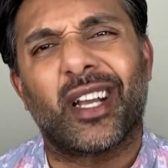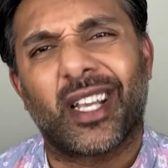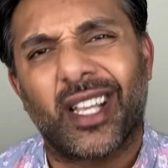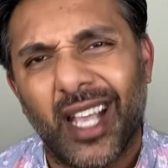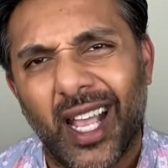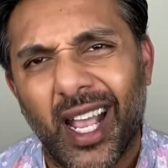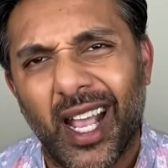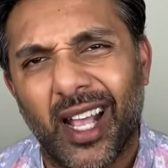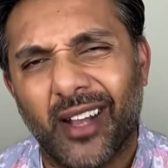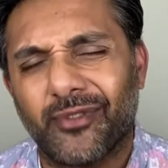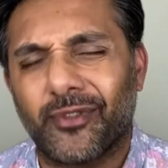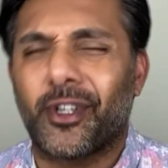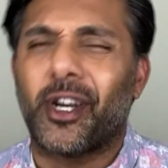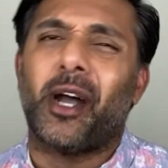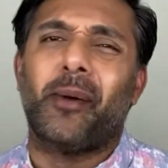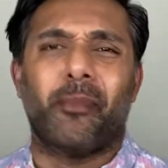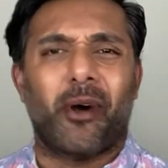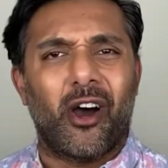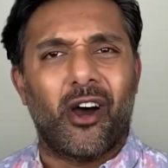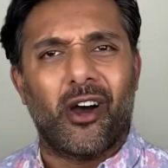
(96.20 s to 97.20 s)
Kaifs,
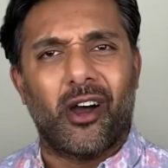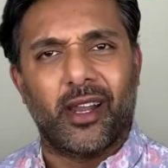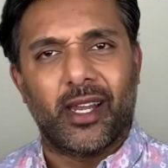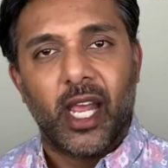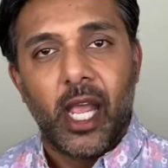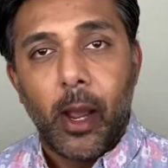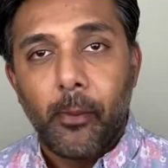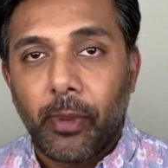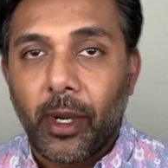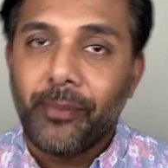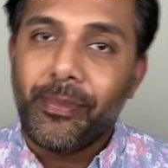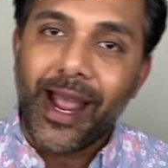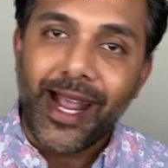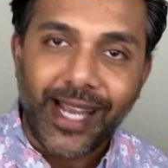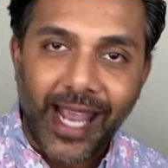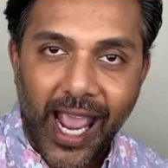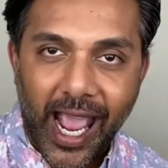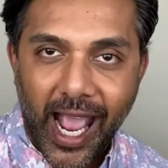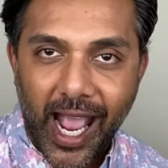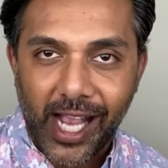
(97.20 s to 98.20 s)
come on, bring back
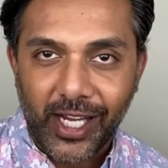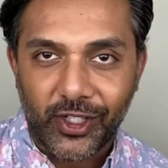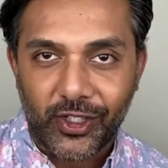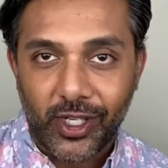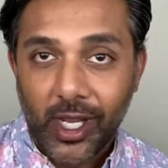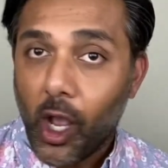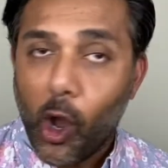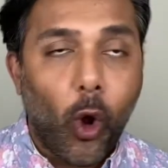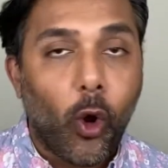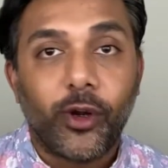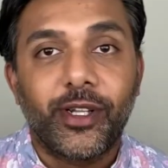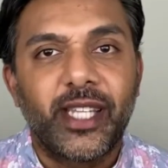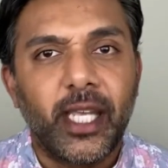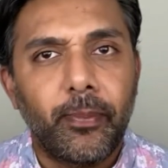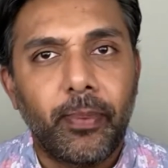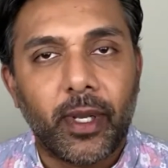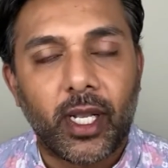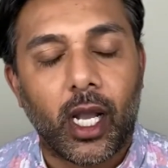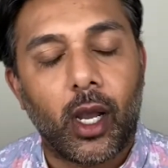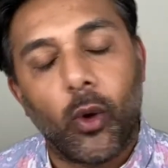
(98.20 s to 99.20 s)
Ash, or
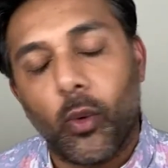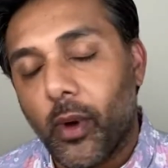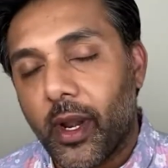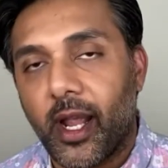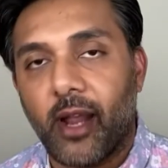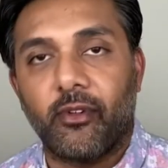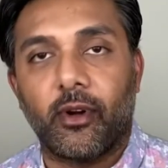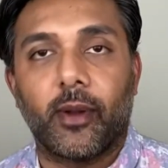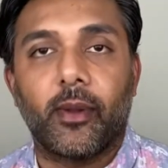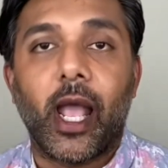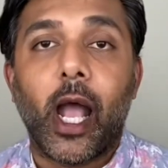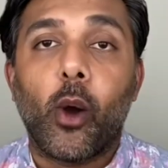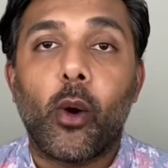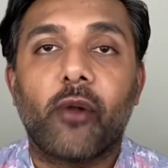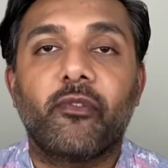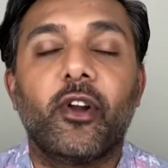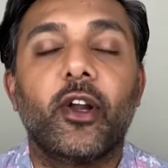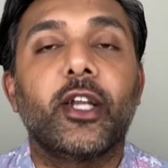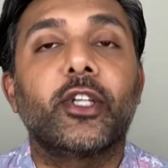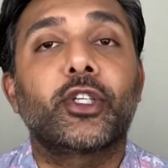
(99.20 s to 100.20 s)
Deepika, whatever.
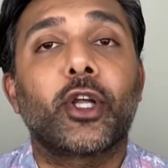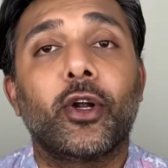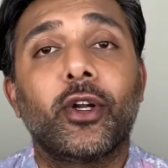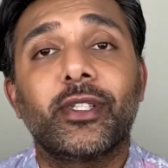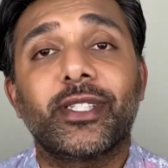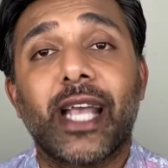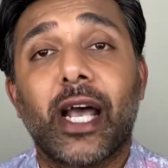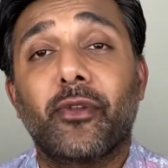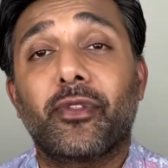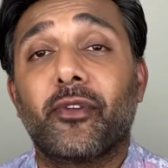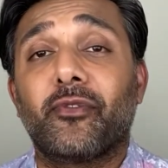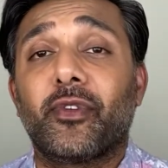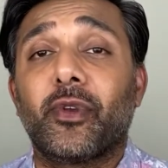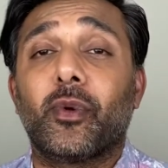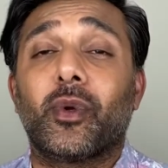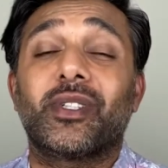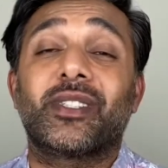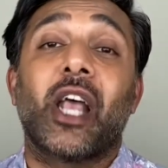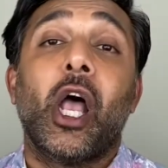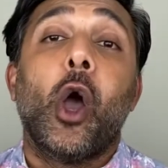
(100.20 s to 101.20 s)
However, it turns out the
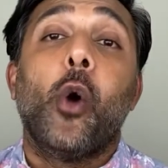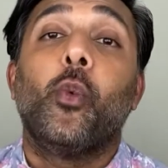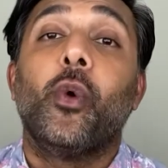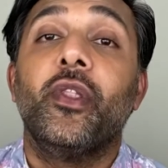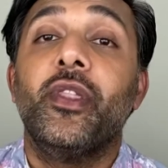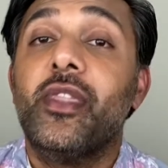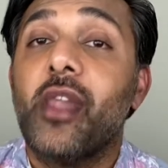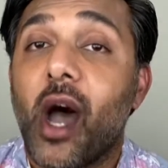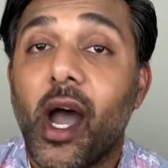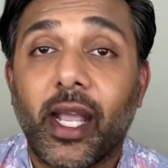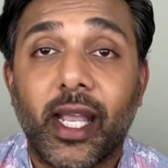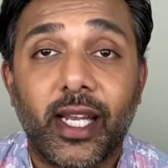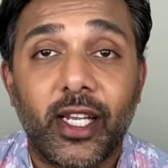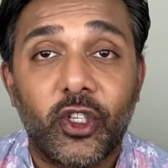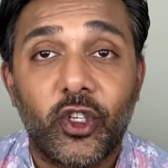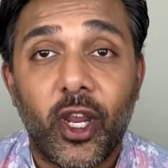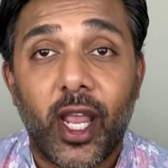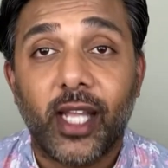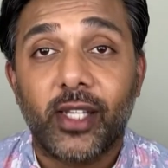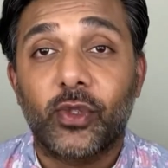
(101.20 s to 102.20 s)
viewers will not get a
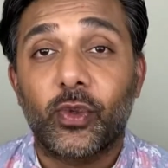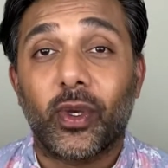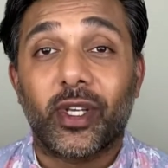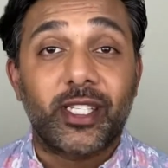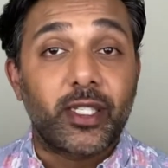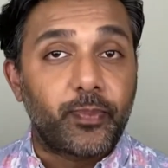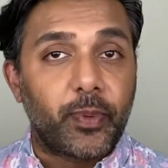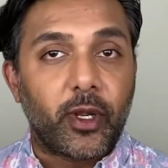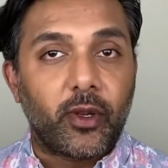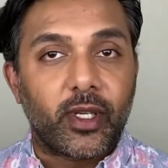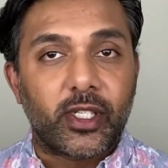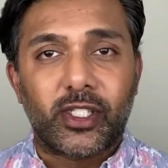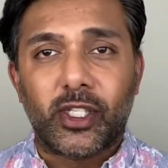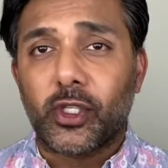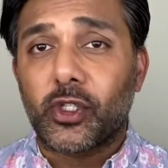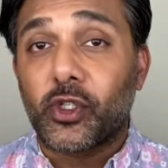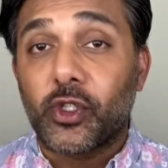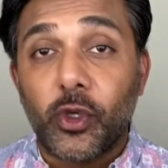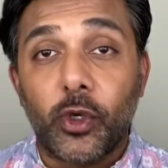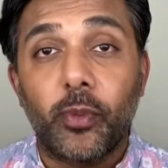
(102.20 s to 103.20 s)
chance to experience the
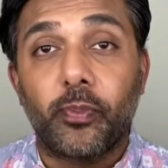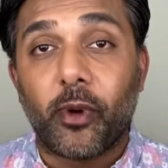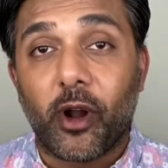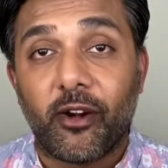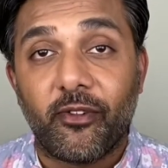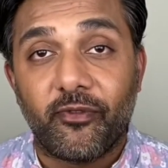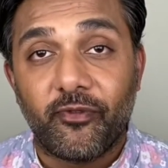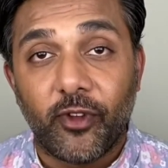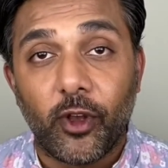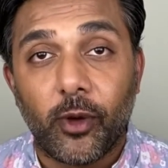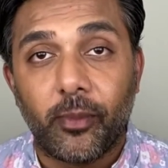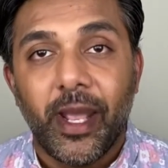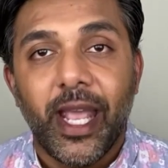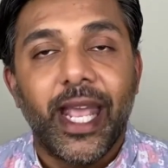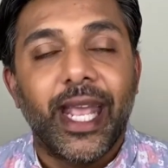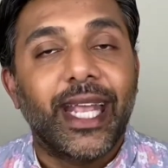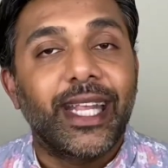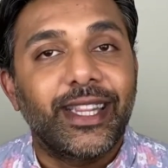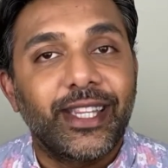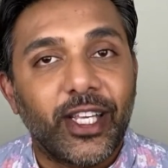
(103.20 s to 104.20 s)
two-part film
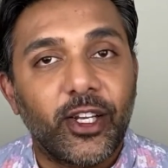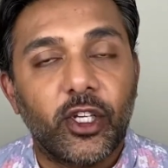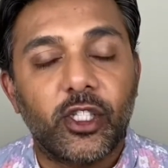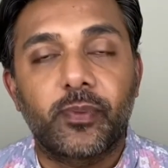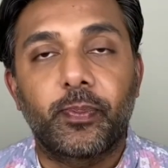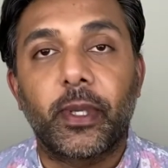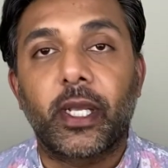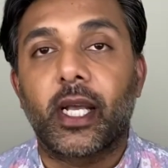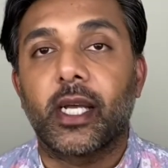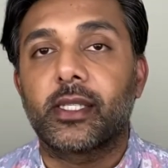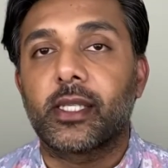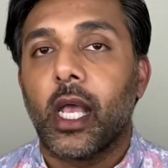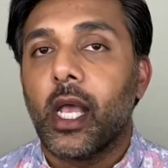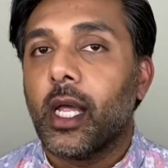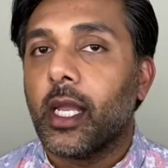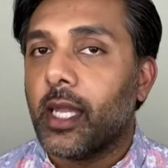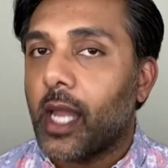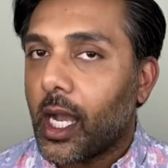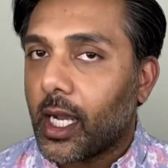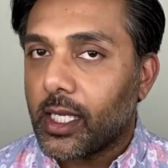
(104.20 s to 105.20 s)
in theaters because,
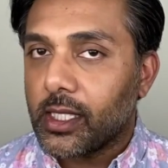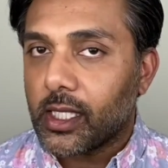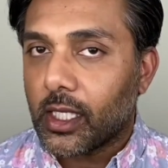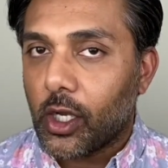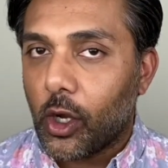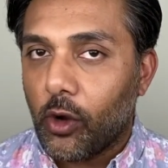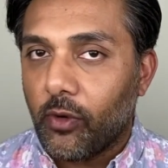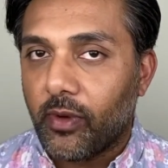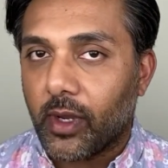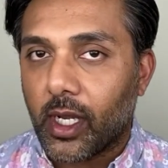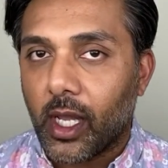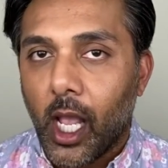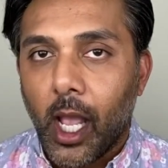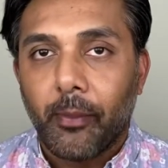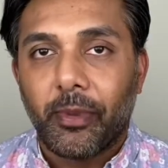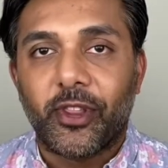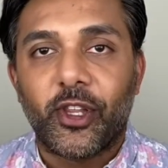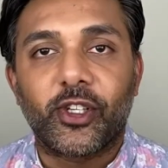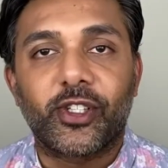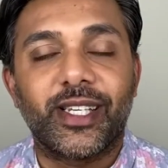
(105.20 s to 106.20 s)
not because of COVID,
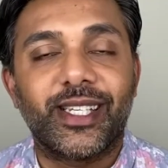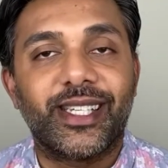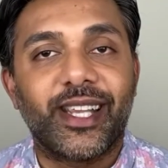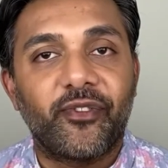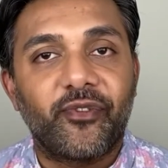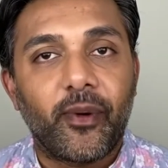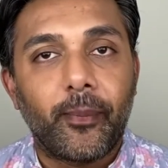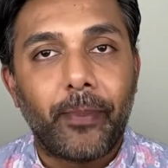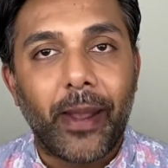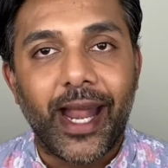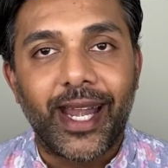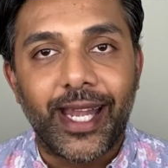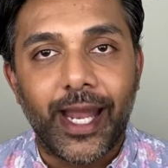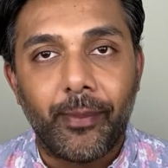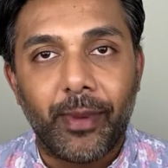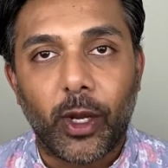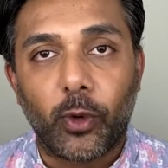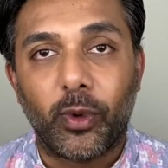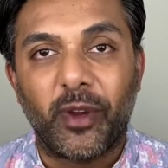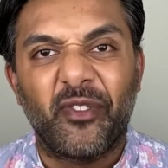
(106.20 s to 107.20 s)
but there's a different
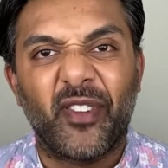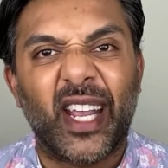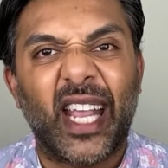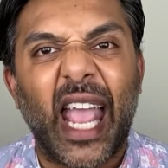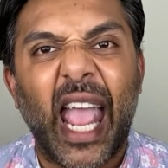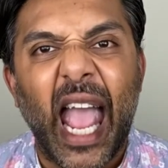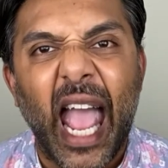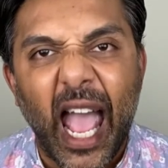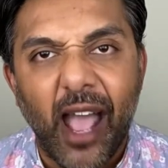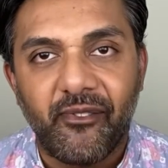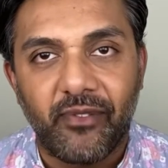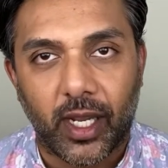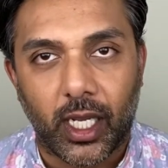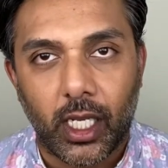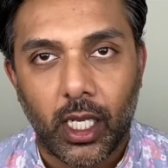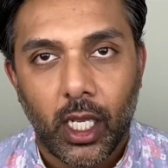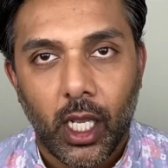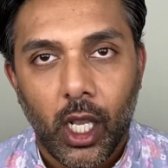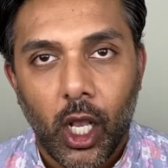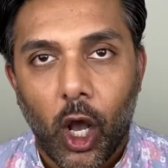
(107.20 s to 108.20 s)
pandemic wreaking havoc
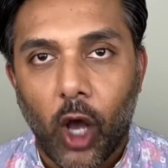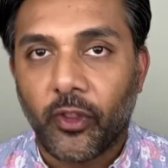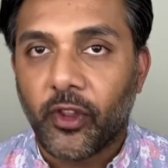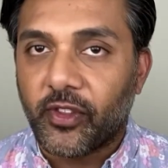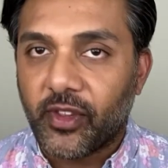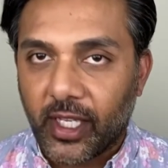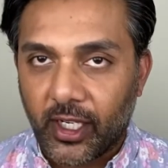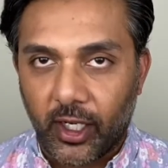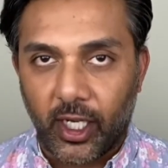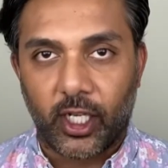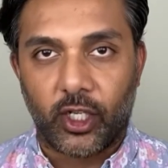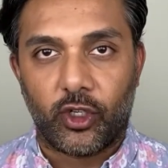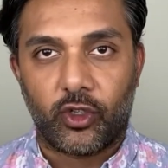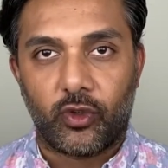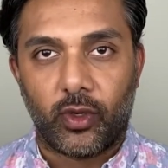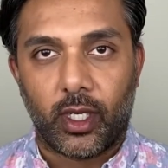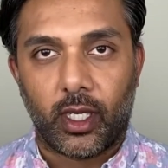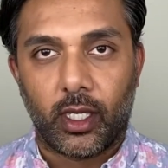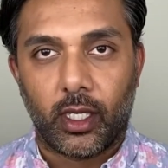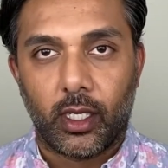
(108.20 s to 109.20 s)
on the theater
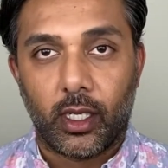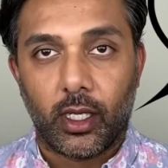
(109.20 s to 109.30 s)
industry.